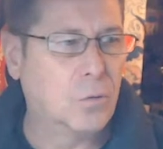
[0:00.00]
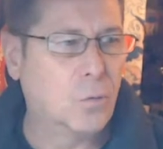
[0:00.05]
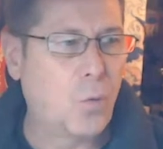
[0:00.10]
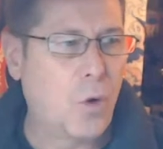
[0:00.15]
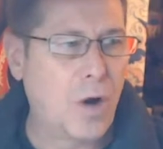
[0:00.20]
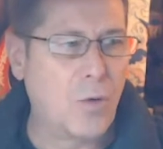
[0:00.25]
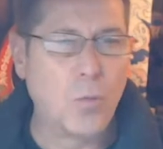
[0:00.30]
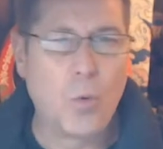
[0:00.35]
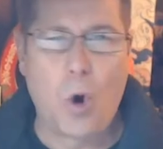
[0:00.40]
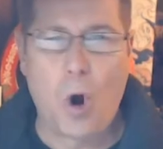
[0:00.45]

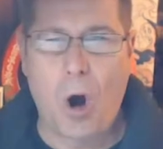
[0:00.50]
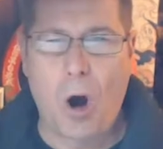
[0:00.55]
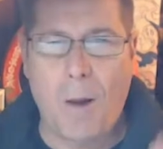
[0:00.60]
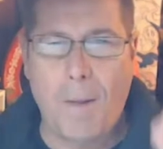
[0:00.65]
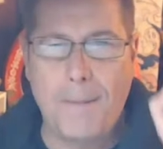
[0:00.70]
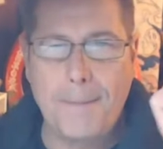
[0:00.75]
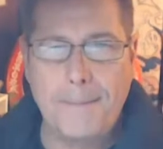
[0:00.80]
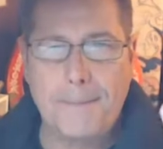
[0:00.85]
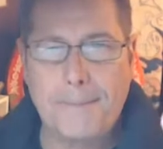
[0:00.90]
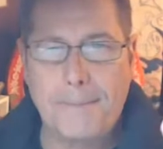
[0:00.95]
One
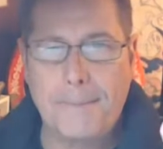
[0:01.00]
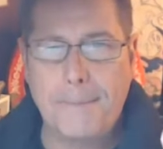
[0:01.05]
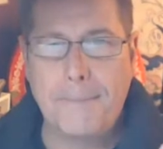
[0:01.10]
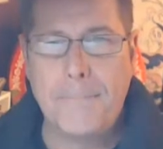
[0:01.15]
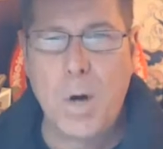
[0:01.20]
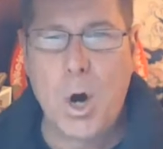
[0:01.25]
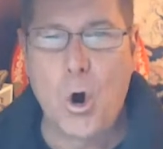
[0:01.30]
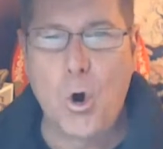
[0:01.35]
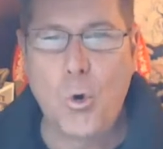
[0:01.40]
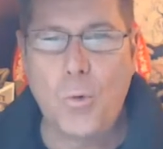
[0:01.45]
world.
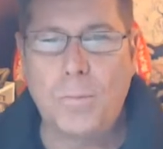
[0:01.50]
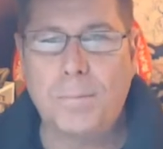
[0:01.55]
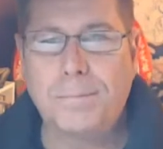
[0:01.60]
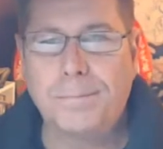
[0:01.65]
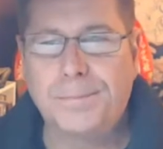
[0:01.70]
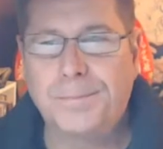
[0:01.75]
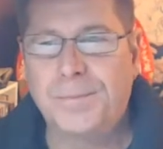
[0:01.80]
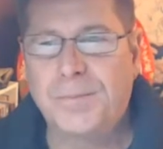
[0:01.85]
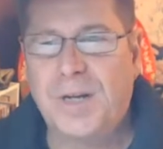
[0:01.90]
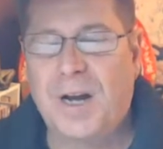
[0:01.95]
Boom.
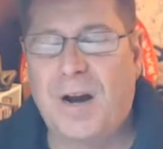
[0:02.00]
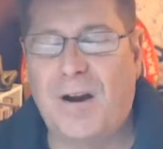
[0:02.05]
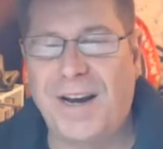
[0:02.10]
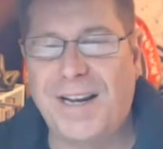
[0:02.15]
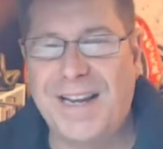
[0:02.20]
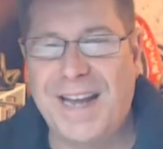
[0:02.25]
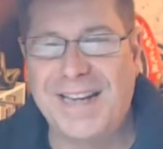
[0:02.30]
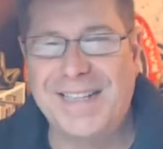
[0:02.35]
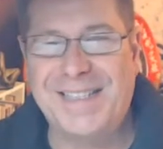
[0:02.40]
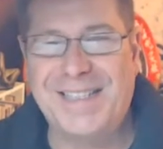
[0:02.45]
All
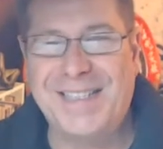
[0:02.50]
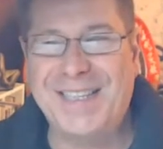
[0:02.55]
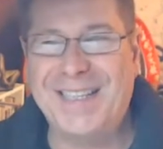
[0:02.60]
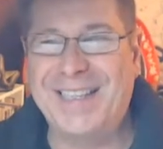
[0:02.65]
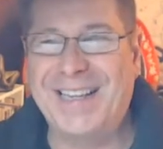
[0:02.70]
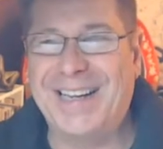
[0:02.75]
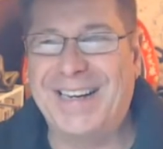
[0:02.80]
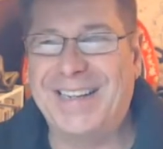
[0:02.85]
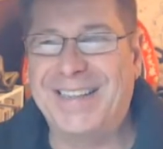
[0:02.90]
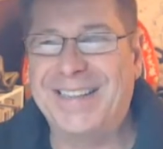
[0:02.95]
right, guys. See you
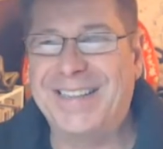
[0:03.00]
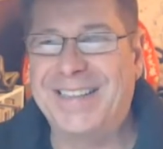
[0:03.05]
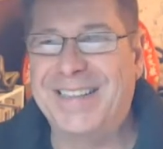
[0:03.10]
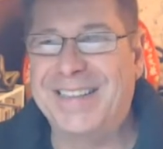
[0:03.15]
later.